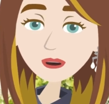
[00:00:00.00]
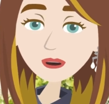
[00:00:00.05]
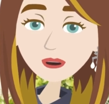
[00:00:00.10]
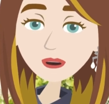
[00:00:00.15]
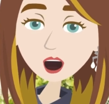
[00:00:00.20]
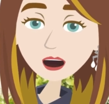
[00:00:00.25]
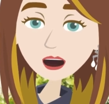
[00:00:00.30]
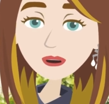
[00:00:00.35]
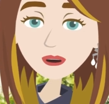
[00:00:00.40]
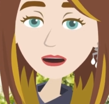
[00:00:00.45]

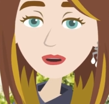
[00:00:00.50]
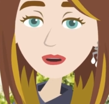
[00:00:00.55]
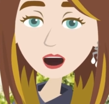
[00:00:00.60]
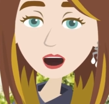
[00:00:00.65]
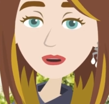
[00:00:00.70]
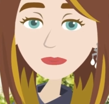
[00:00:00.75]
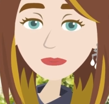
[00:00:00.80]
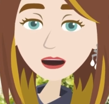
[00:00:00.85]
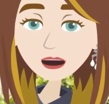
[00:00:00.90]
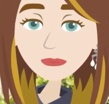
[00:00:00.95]
I'm a
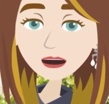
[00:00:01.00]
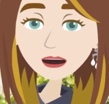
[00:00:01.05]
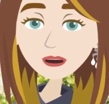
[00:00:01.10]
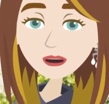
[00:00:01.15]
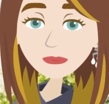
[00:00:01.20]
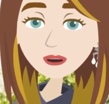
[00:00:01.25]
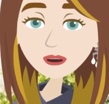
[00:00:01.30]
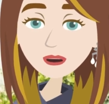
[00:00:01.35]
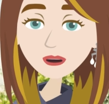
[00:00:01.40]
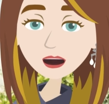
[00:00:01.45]
successful
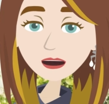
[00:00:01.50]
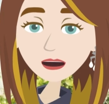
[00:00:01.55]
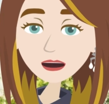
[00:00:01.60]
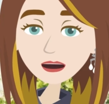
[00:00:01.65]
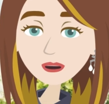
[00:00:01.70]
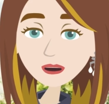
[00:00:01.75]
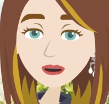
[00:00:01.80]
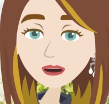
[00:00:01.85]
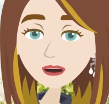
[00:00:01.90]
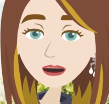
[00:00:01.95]
person, deal
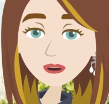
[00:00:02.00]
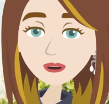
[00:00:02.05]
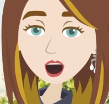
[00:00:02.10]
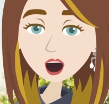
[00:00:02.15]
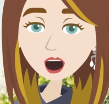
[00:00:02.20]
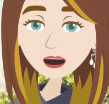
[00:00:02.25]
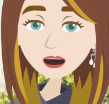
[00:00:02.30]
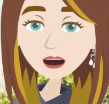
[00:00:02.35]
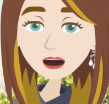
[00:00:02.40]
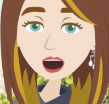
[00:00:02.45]
with it. What
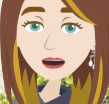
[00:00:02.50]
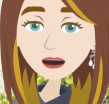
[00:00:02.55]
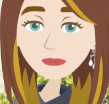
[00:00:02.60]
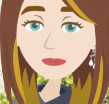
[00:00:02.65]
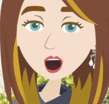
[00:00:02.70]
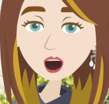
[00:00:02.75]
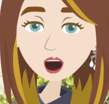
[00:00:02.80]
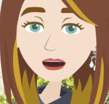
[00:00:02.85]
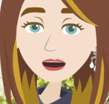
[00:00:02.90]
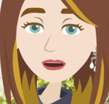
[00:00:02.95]
I want
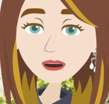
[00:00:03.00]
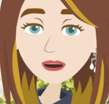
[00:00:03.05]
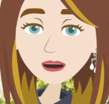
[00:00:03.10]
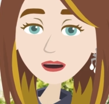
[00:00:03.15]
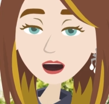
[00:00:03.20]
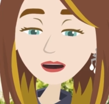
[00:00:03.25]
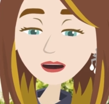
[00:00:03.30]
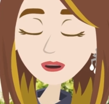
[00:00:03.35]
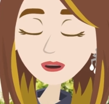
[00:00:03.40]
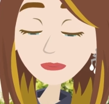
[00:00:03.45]
always
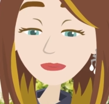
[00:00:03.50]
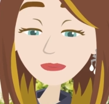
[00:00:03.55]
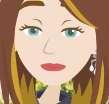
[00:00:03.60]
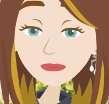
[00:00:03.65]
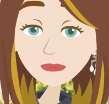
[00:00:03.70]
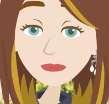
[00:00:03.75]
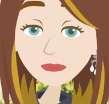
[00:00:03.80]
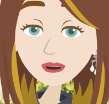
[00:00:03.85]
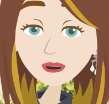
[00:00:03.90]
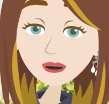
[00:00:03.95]
comes
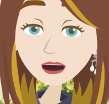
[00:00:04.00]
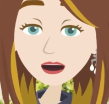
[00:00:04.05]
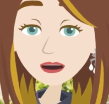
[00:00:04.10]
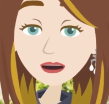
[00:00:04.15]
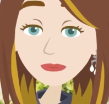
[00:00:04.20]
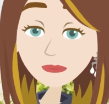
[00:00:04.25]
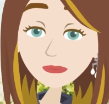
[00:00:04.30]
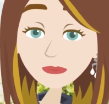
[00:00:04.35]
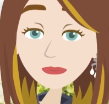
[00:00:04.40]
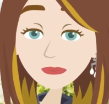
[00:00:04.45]
to be.